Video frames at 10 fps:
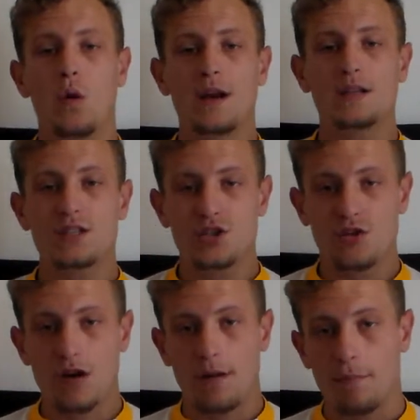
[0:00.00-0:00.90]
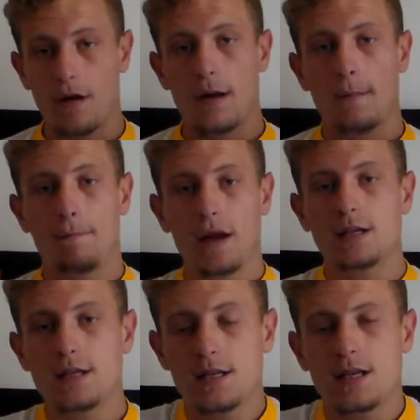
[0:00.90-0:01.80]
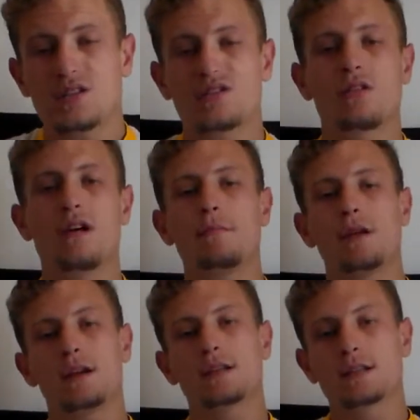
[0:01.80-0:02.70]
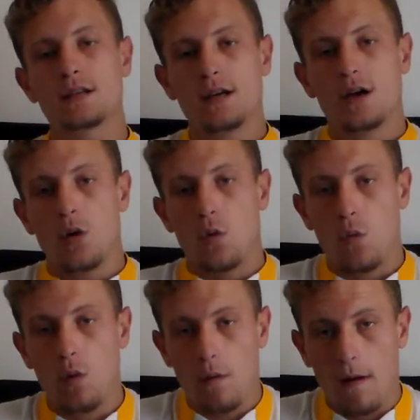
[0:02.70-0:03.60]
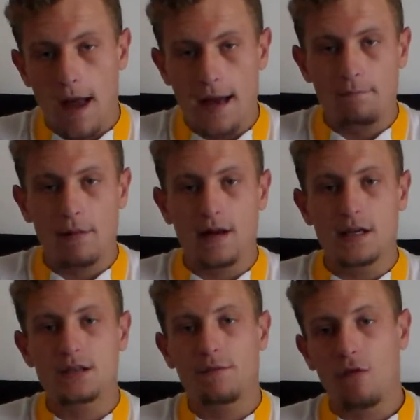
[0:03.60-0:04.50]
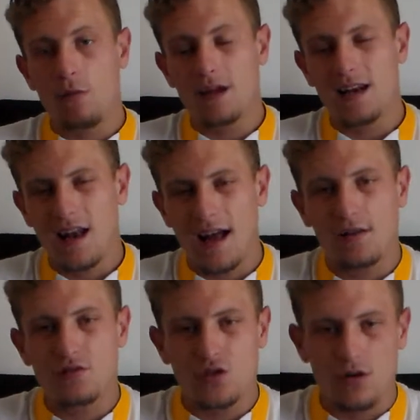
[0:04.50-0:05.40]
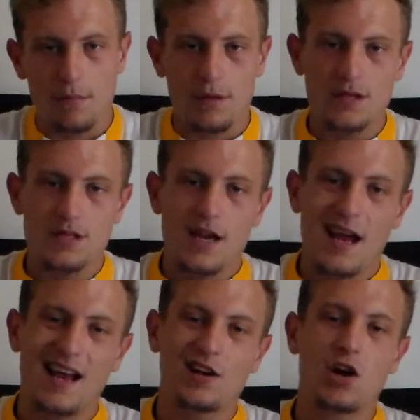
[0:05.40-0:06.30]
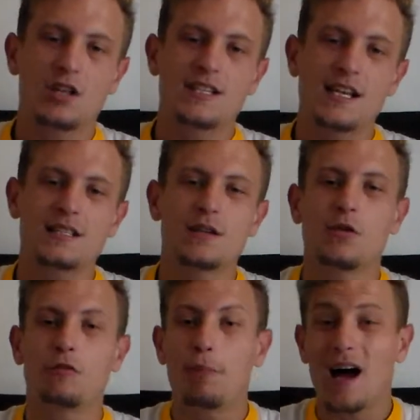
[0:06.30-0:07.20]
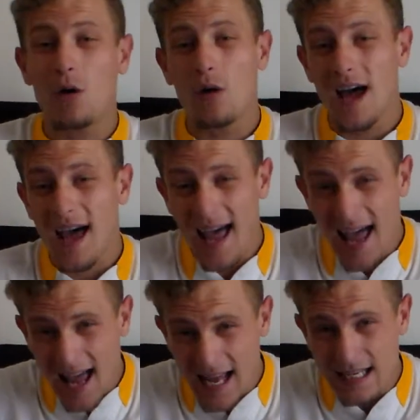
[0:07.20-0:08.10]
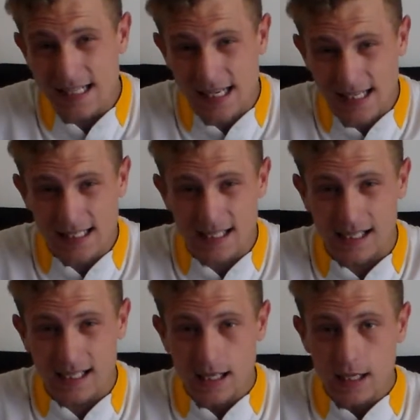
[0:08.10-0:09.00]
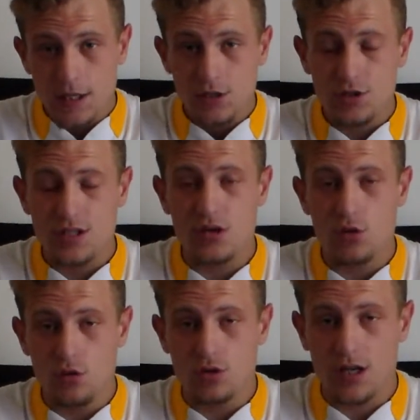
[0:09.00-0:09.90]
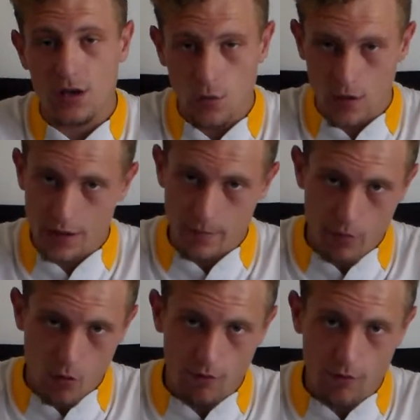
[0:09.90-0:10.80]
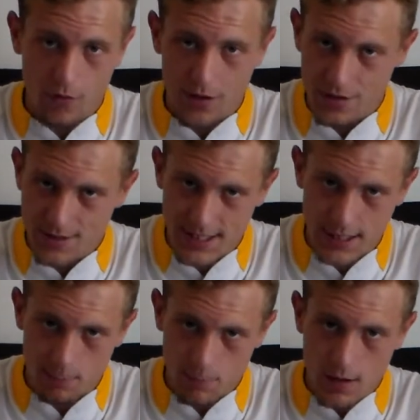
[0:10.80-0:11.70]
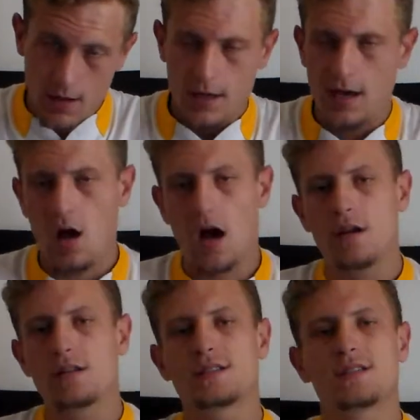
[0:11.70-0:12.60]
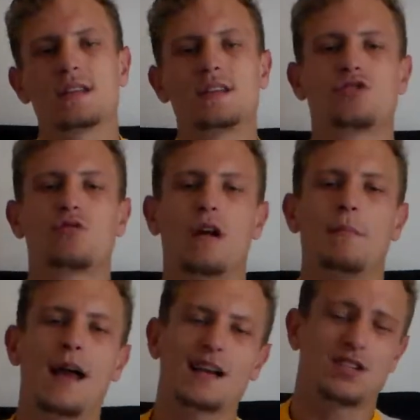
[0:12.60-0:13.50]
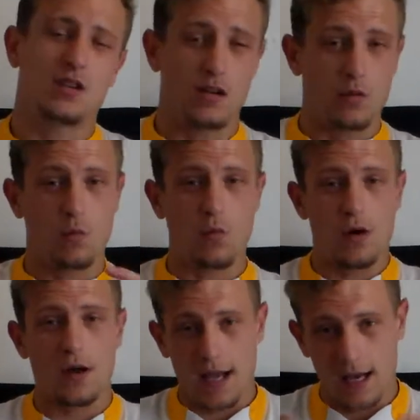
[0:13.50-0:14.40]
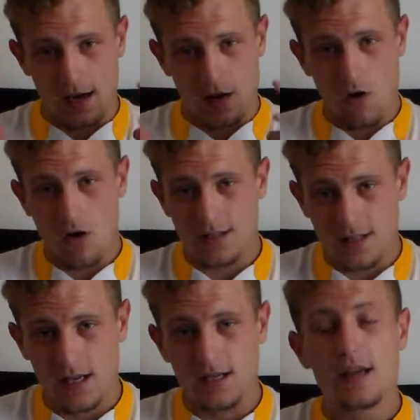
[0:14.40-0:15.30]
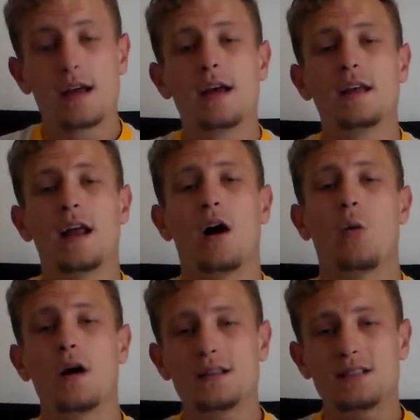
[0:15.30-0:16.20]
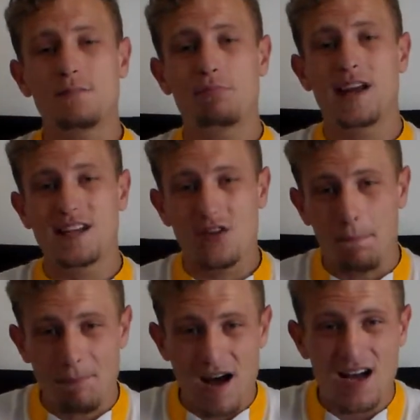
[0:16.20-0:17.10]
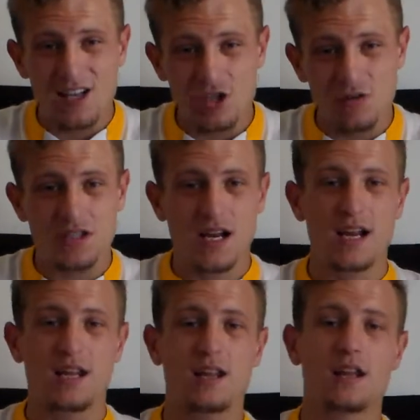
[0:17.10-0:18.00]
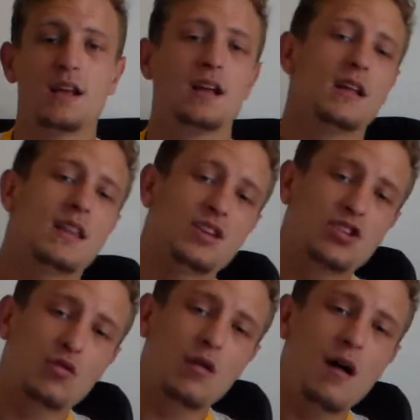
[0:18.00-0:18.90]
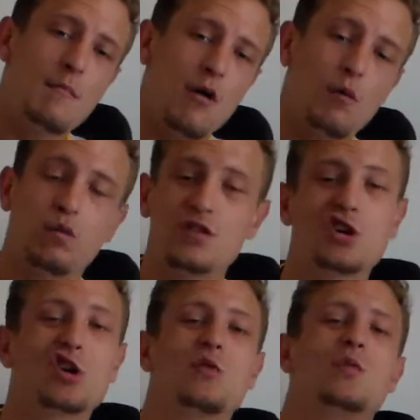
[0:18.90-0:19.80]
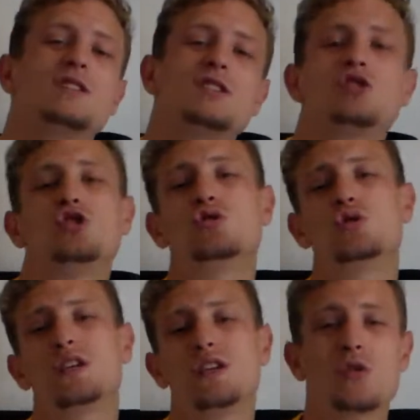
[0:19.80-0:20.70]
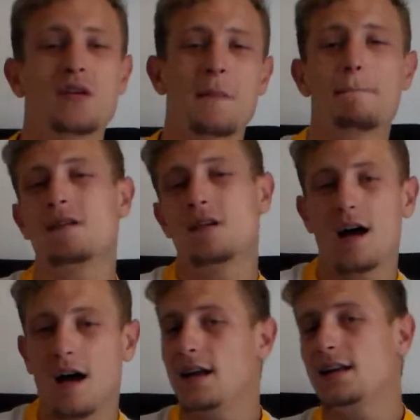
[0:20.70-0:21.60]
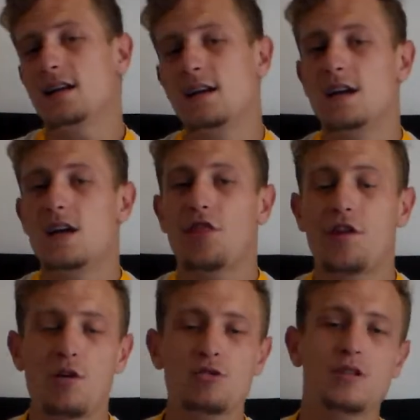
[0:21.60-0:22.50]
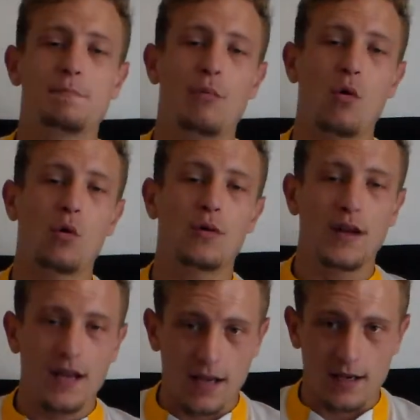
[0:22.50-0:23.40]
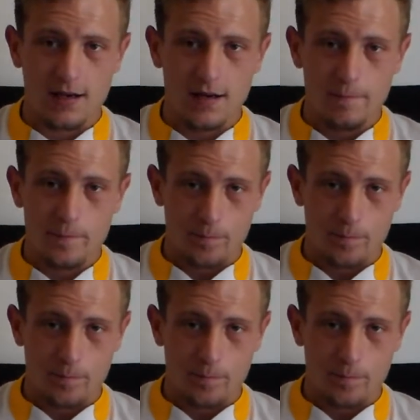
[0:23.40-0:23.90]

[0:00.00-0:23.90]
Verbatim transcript: What is a scrum? Basically a scrum is eight players forming a line of scrimmage and contesting with power and technique to see who's going to win the ball for their team. Now how does a scrum actually work in content? Now once the players are bind to each other, the scrum of which, are, which is usually your number 9 throws the ball in